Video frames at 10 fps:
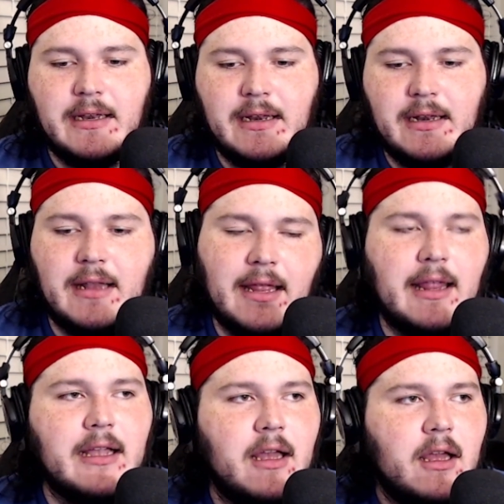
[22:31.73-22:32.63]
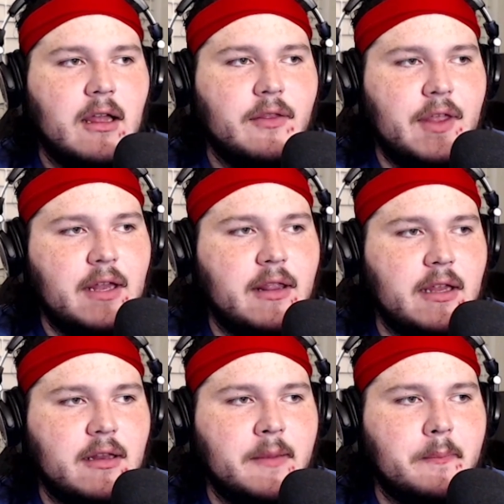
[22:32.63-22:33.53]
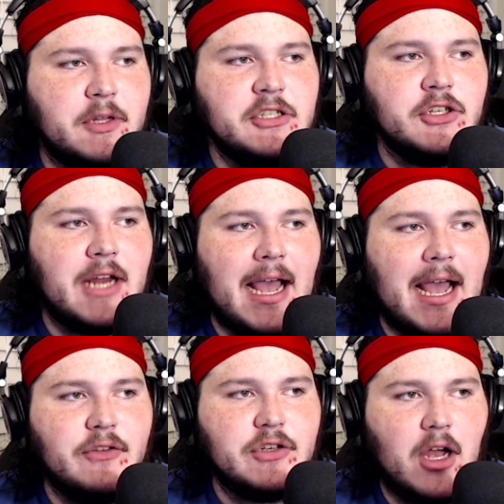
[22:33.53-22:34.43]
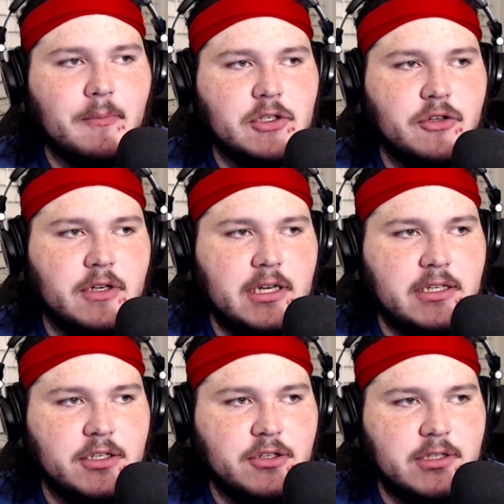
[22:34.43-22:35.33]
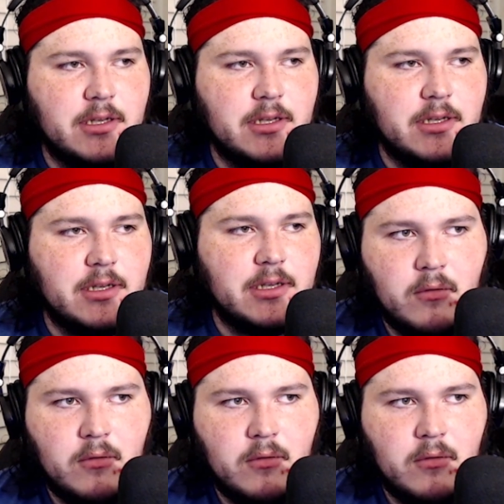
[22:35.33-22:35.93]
that Blizzard had this opportunity to do something.